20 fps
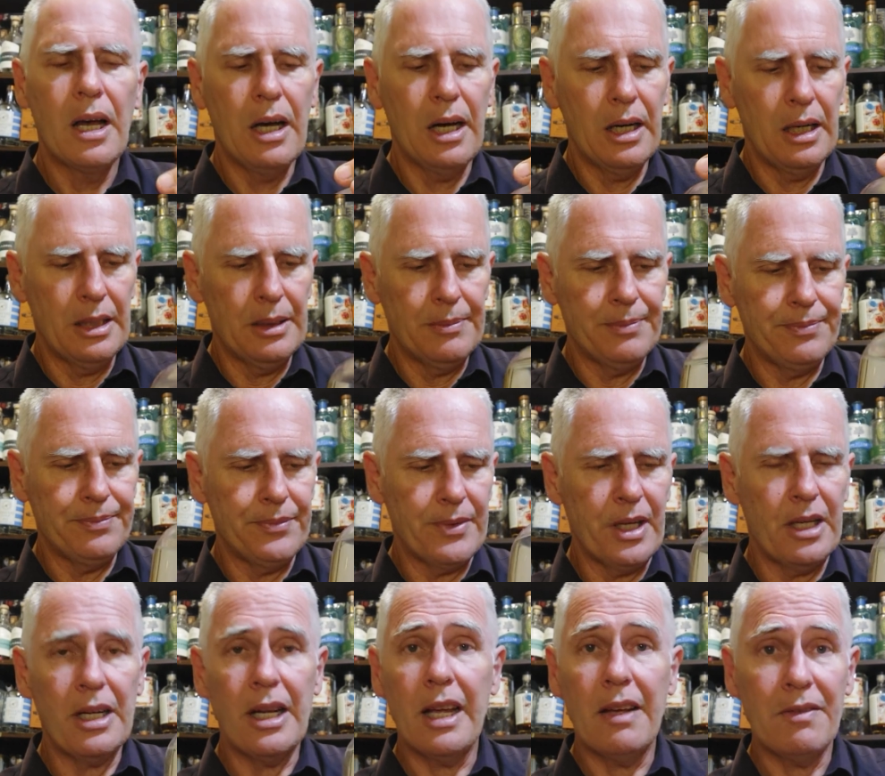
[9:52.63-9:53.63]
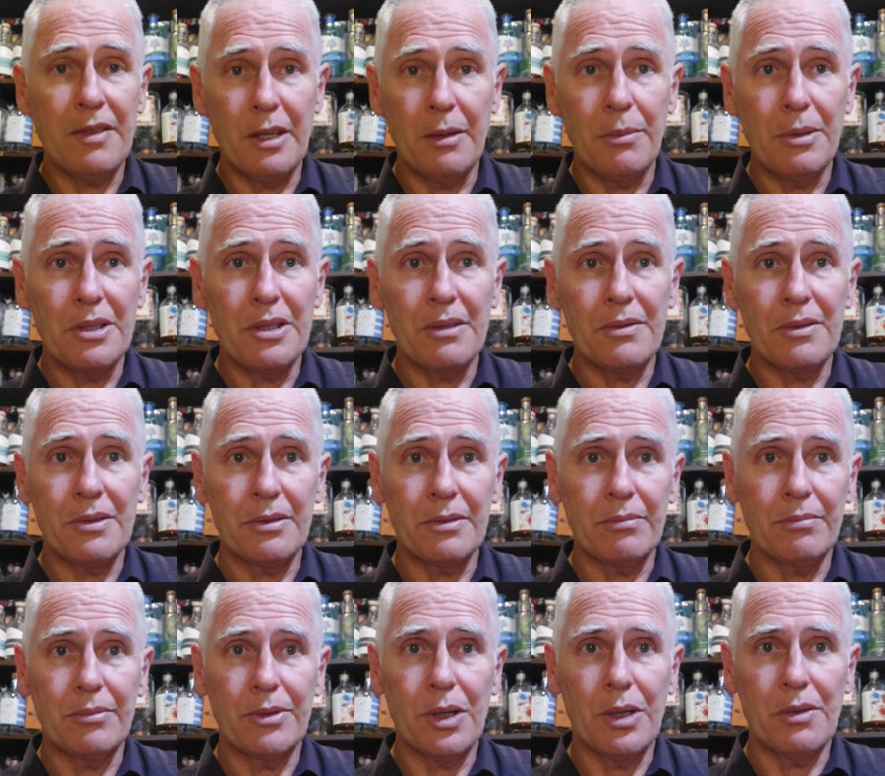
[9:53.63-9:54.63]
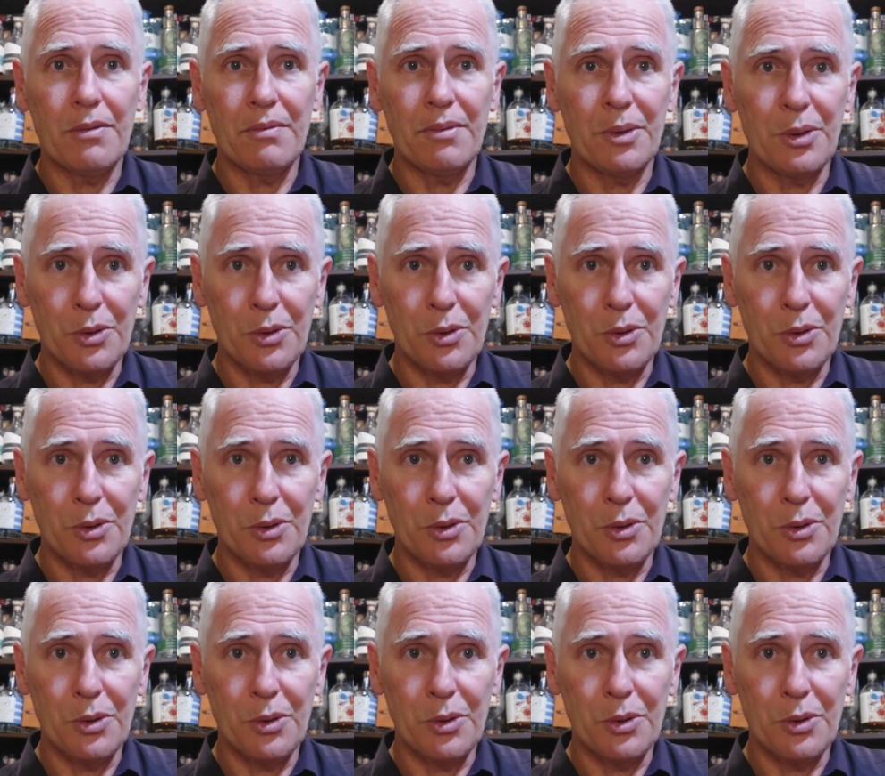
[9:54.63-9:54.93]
Um, and I haven't helped myself to cold and